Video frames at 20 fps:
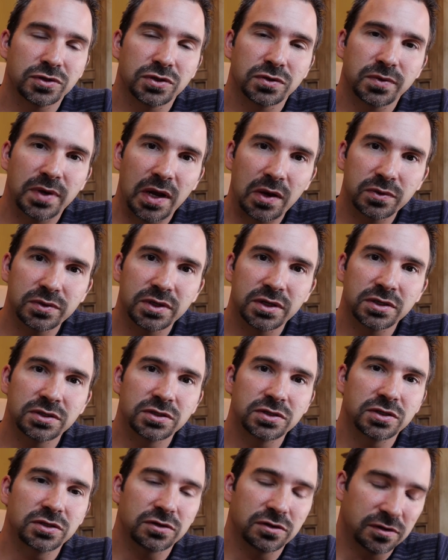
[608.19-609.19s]

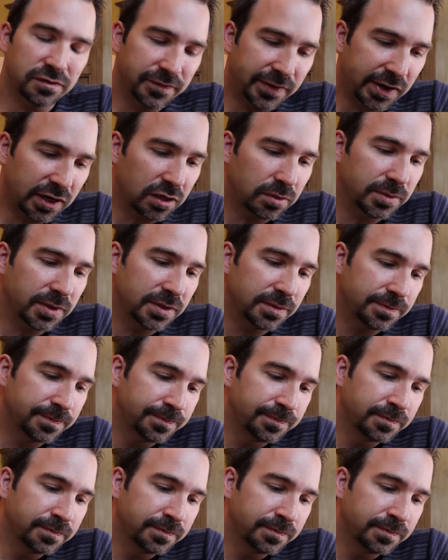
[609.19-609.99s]
surroundings and your environment.